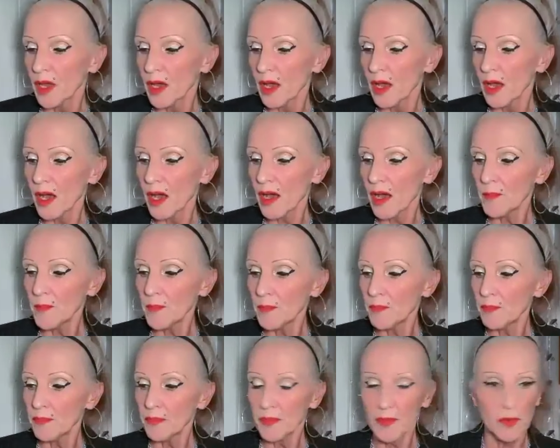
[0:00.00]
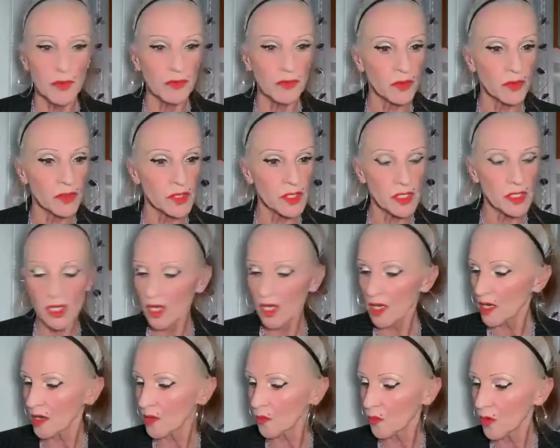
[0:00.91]
Um, we've got
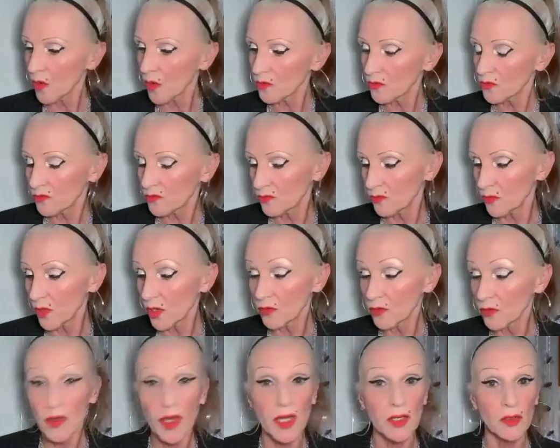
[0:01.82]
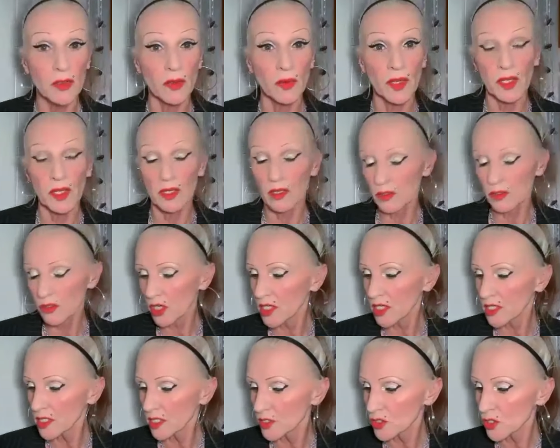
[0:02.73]
uh, one one final quick
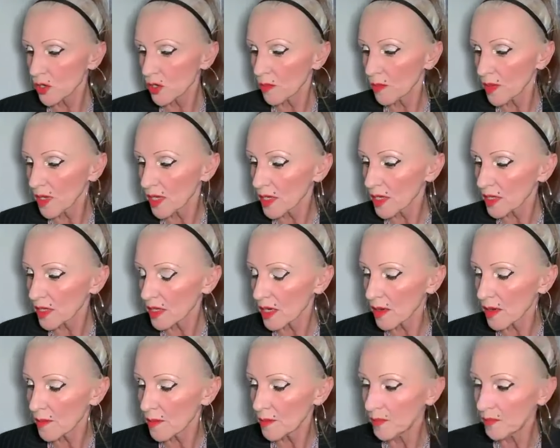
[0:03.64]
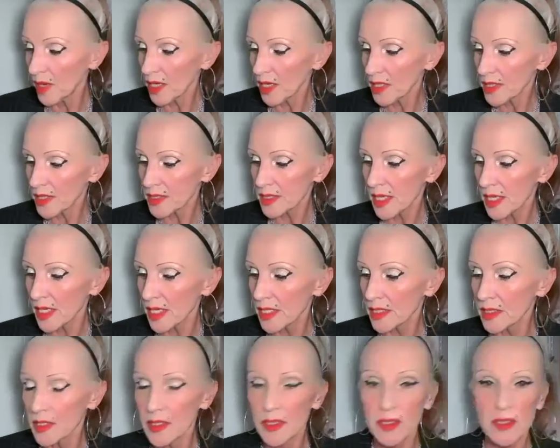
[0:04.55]
trending topic. Um, my
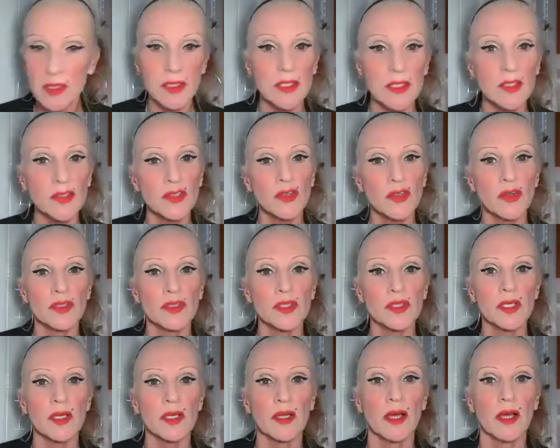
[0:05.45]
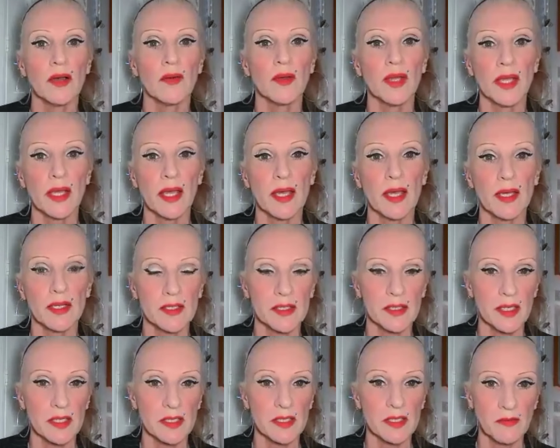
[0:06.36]
tenant is not allowing
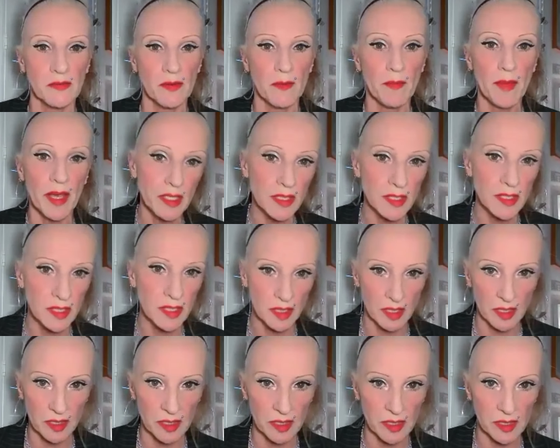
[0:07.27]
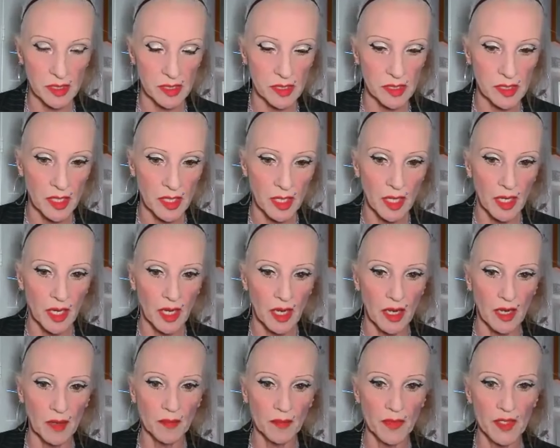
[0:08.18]
access for maintenance.
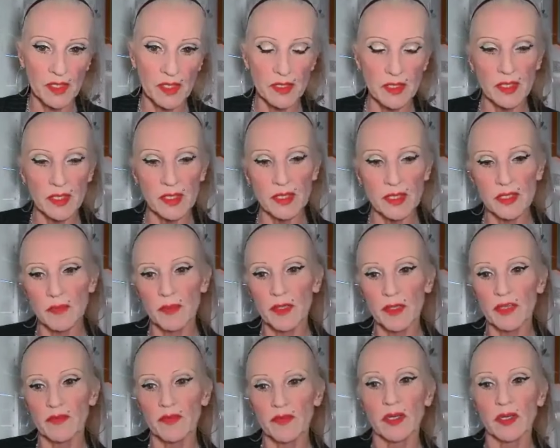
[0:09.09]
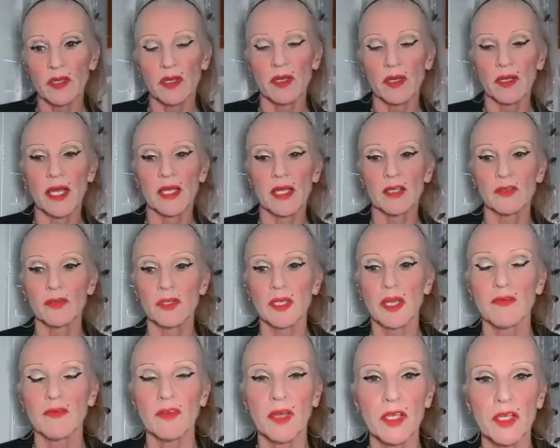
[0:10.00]
Um, this this is a bit of a, a, landlord
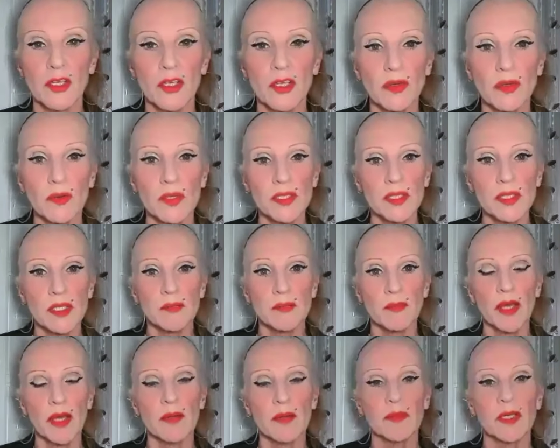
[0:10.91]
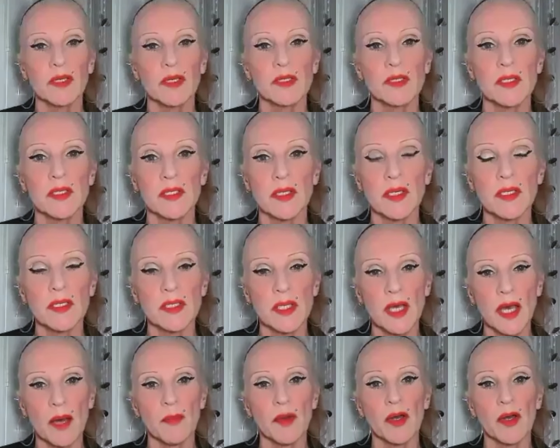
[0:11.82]
FAQ, isn't it, Ben? Because it does hmm.
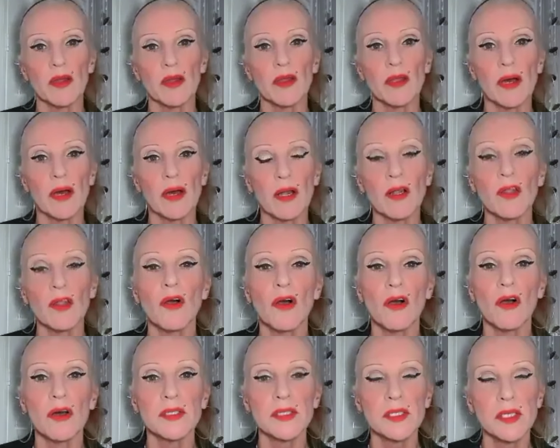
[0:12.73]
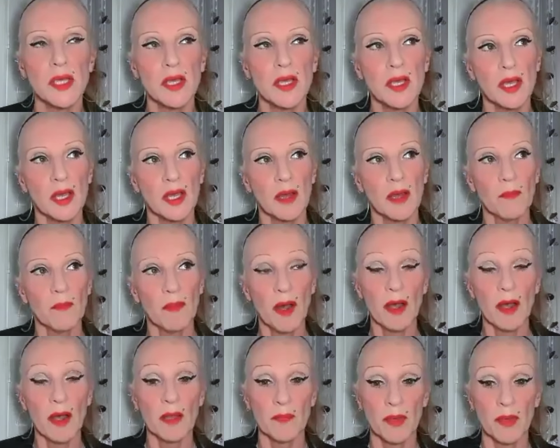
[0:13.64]
happen mm. a lot.
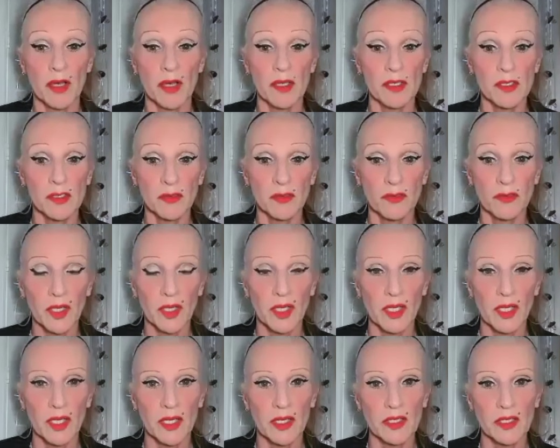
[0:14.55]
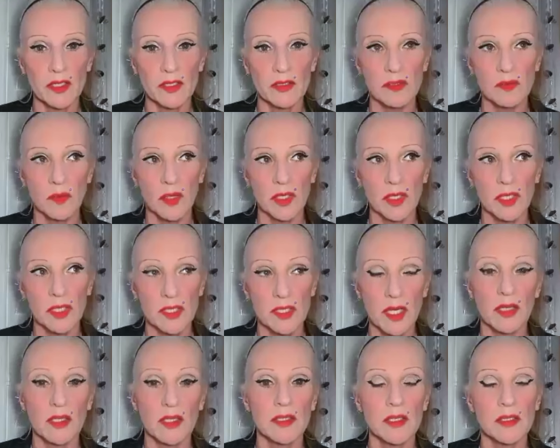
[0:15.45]
My personal feeling is when a
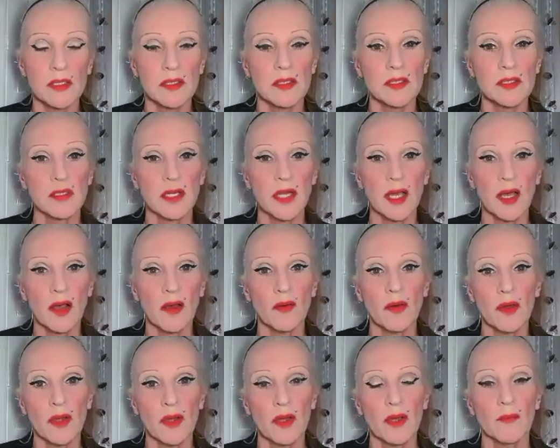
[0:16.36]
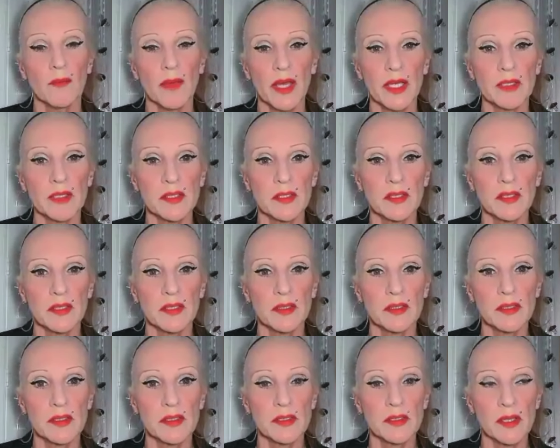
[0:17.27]
tenant doesn't allow
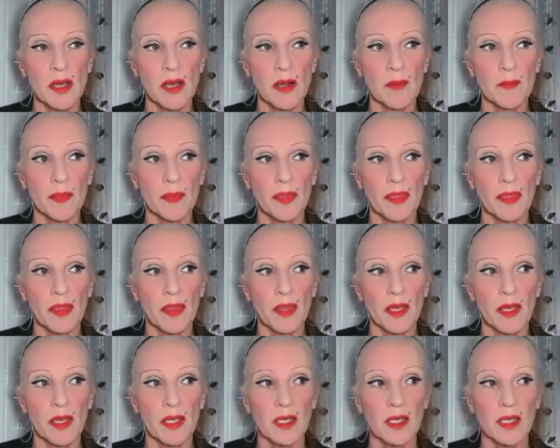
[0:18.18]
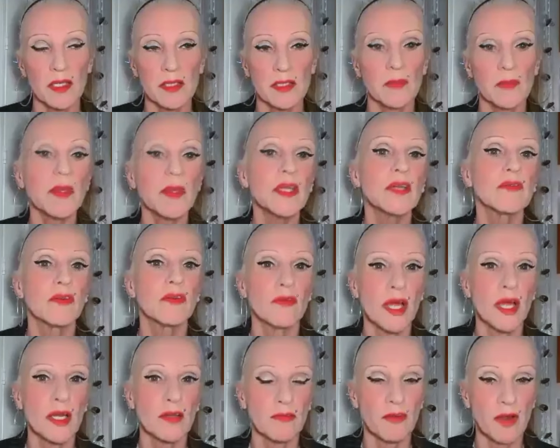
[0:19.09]
maintenance, um, it, it's a bit of a
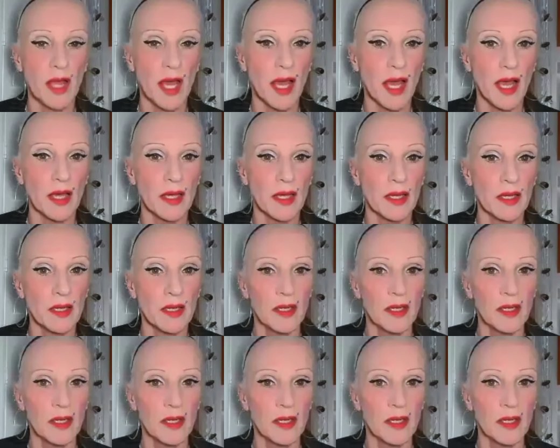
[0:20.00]
red flag.